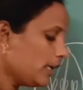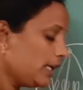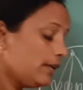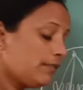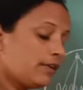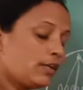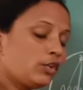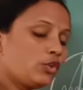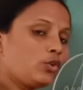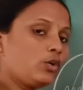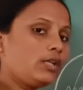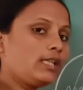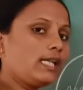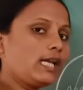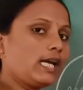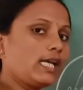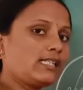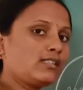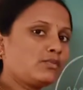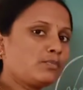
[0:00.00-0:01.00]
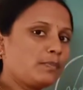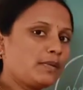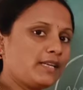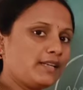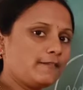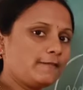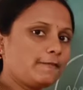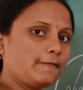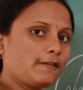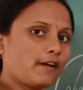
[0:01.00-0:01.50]
even though they are
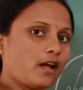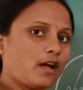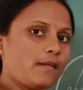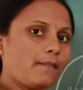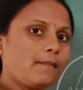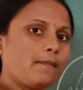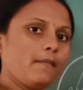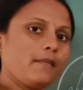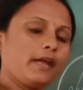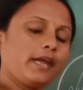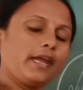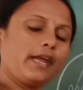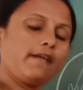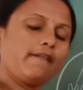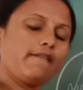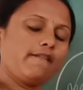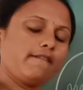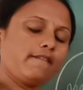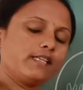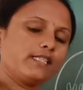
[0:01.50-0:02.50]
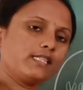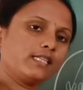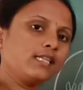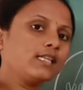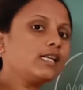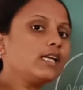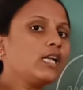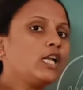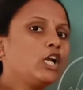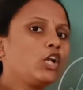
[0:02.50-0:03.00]
split from a
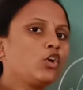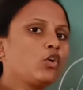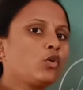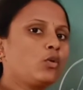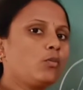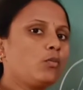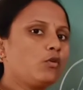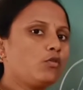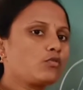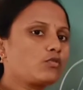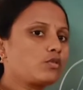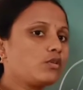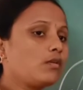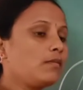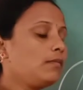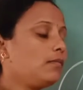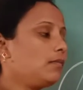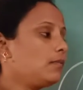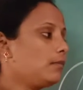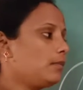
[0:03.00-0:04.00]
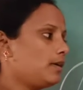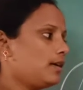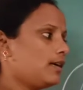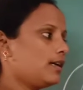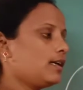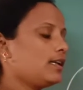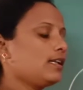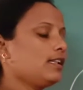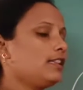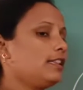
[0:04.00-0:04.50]
single chromosome,
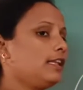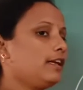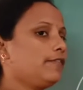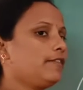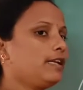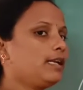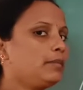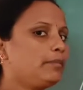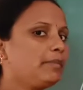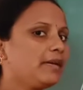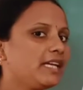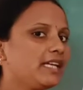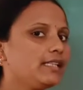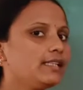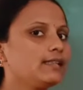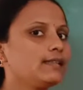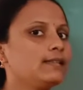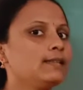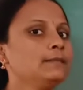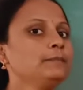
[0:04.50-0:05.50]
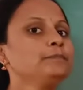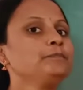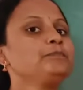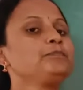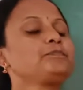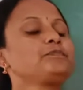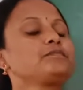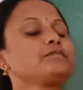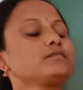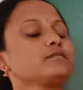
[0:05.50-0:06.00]
but they will be the
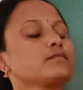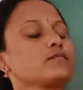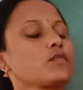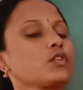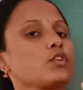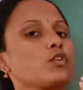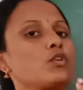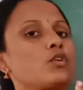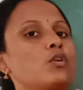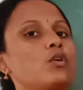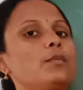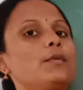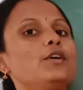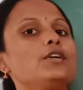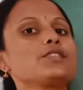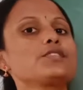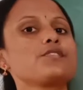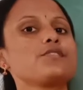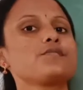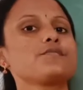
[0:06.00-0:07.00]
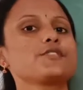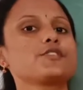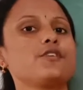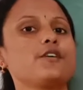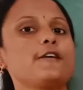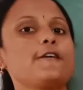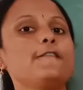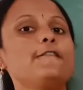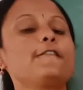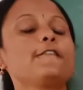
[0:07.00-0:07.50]
chromosomes
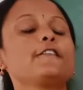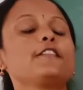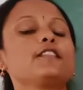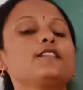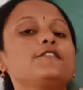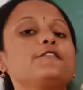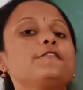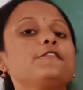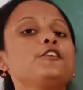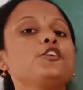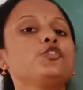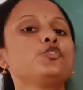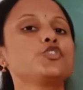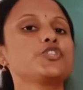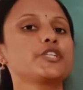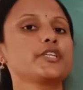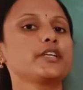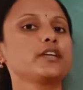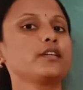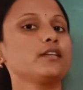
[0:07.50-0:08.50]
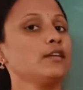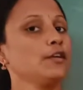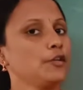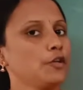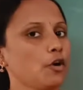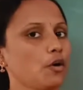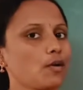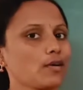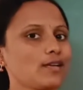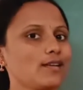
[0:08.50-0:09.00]
of the future
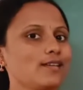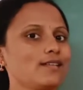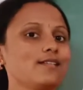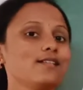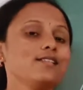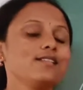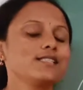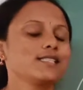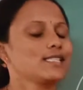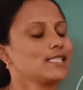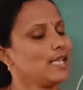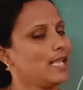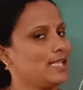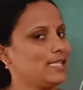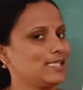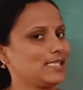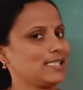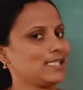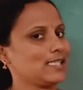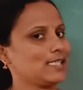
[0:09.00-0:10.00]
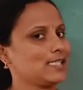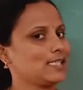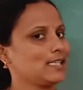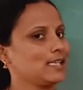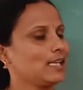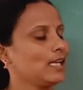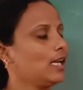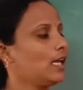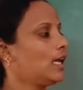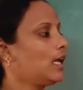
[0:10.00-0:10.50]
daughter
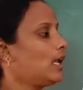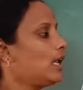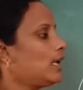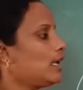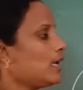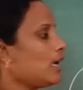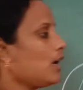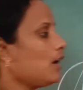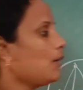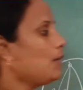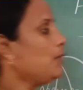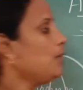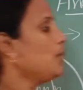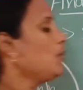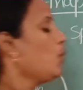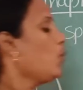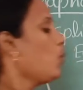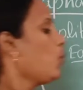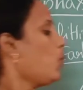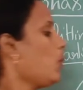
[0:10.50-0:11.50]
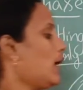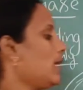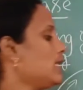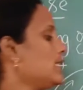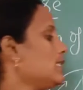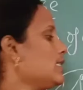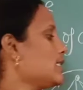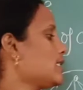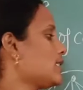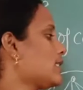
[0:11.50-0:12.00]
cells. Now,
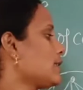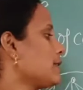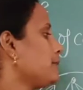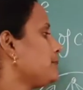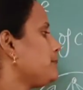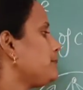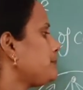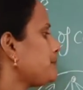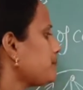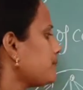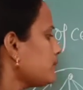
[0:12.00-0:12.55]
once